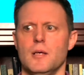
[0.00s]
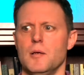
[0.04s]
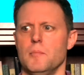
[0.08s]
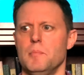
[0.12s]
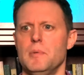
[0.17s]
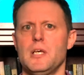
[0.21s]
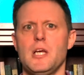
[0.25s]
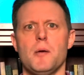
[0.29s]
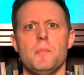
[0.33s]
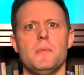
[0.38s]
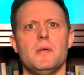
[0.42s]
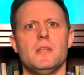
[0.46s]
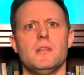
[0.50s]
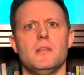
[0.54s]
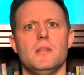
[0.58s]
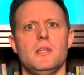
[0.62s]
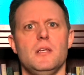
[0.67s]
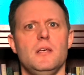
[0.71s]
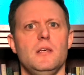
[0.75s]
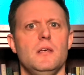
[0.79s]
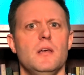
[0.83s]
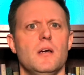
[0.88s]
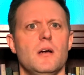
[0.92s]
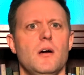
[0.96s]
becoming
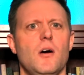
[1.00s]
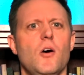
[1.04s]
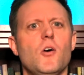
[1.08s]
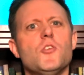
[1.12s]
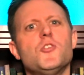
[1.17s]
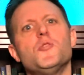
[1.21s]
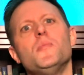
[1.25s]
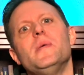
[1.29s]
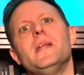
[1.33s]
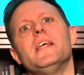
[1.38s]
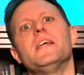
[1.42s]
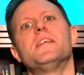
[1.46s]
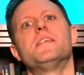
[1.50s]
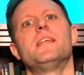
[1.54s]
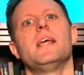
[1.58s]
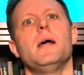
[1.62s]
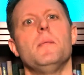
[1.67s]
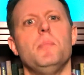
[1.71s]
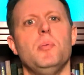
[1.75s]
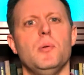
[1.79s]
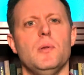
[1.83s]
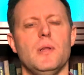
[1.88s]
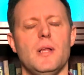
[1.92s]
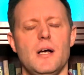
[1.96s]
the ultimate
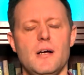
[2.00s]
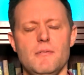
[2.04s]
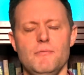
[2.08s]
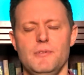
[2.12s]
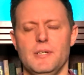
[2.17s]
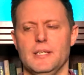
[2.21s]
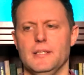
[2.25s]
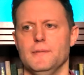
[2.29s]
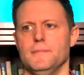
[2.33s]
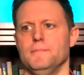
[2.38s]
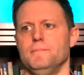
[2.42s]
example of it?